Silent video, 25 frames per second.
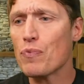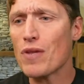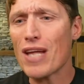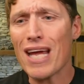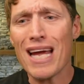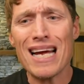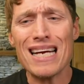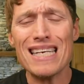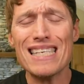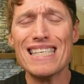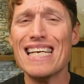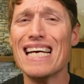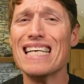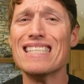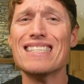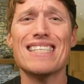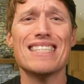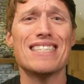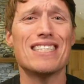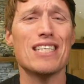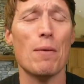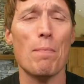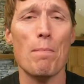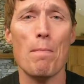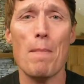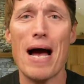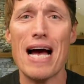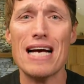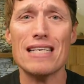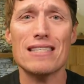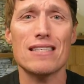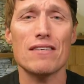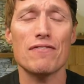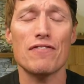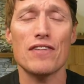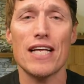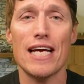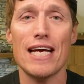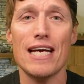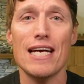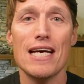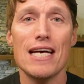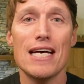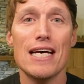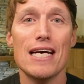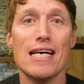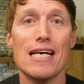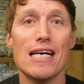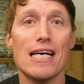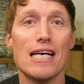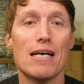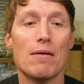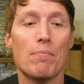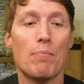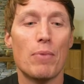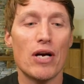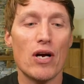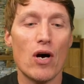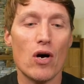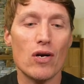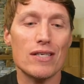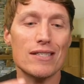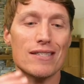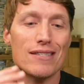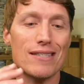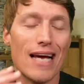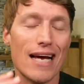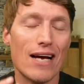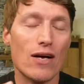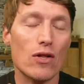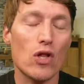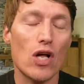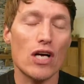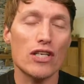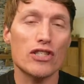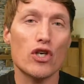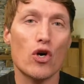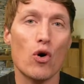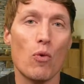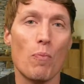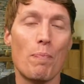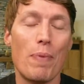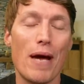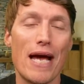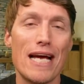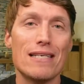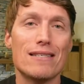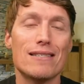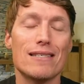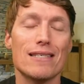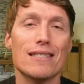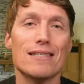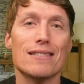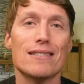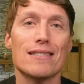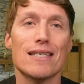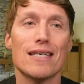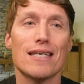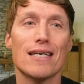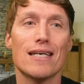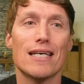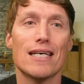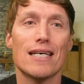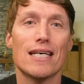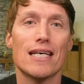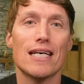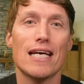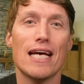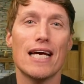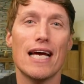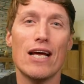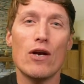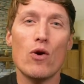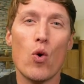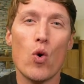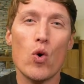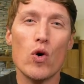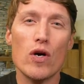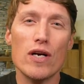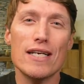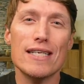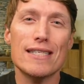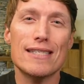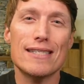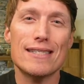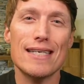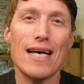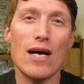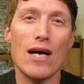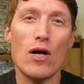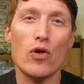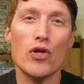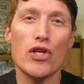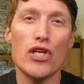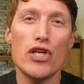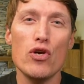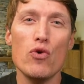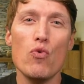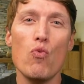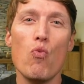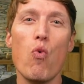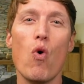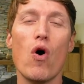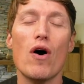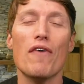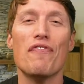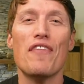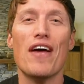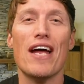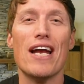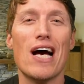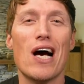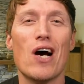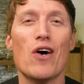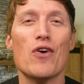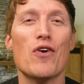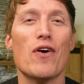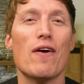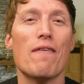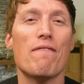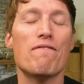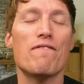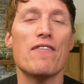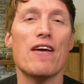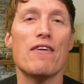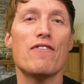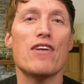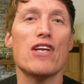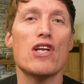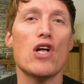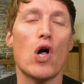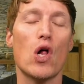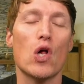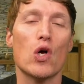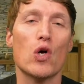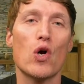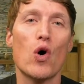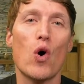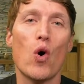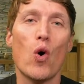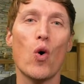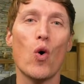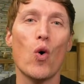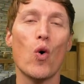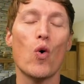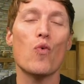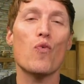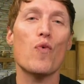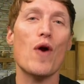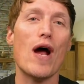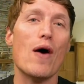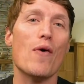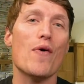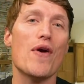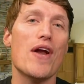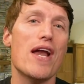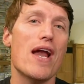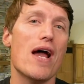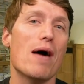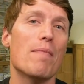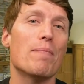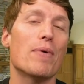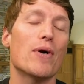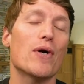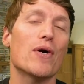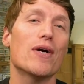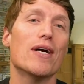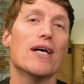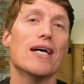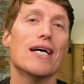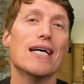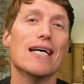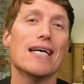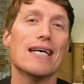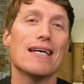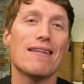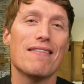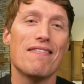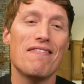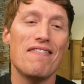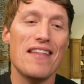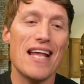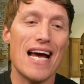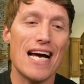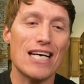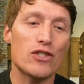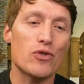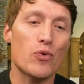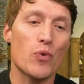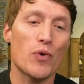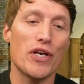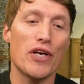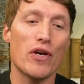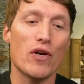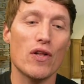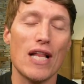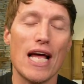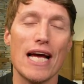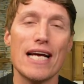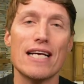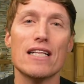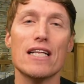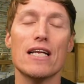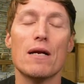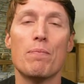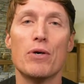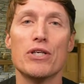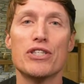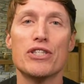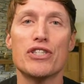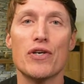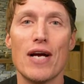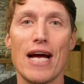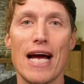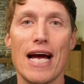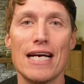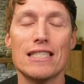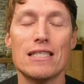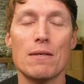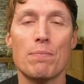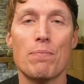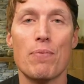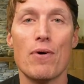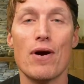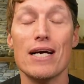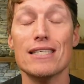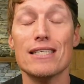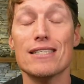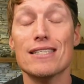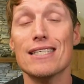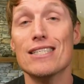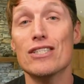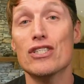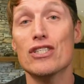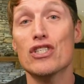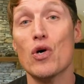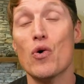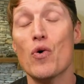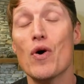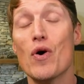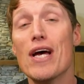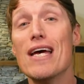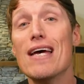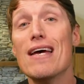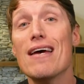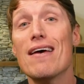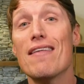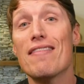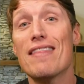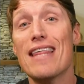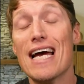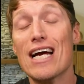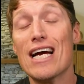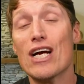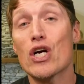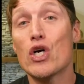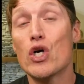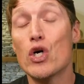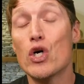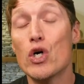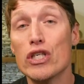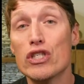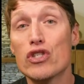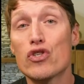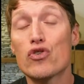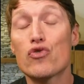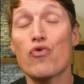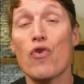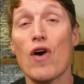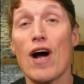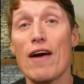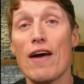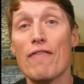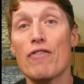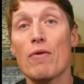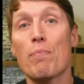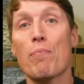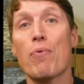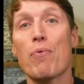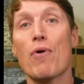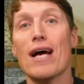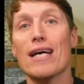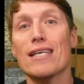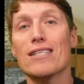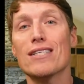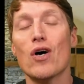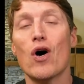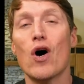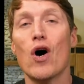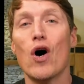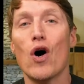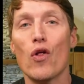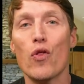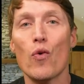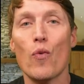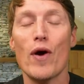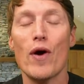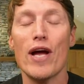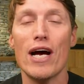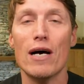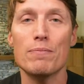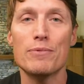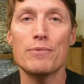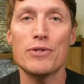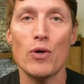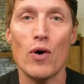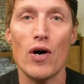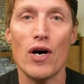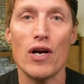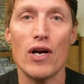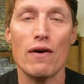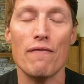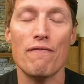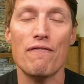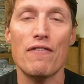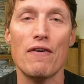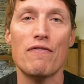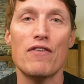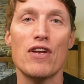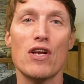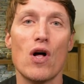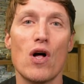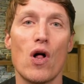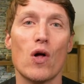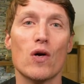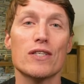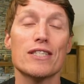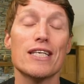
Yes, it's up massively, but on a psychological basis, in order to sell, you want that $150 whole round number. And that's where you're likely to put your exit price. And so that could drive the price all the way up to $150.